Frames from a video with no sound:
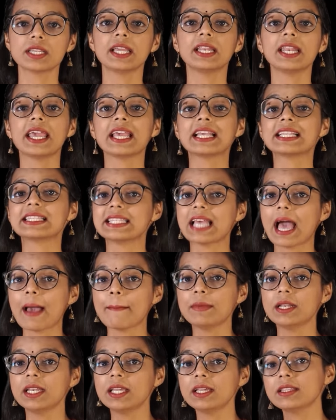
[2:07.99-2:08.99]
in
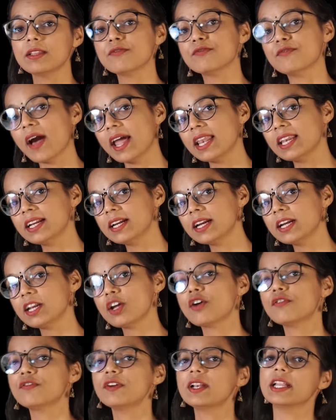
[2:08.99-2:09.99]
examining the validity
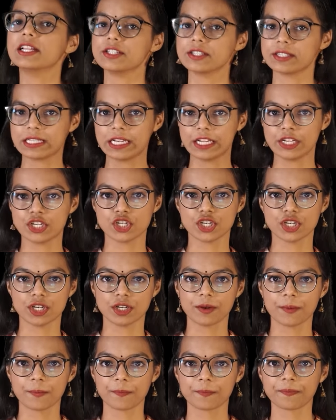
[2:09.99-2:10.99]
of a legislation.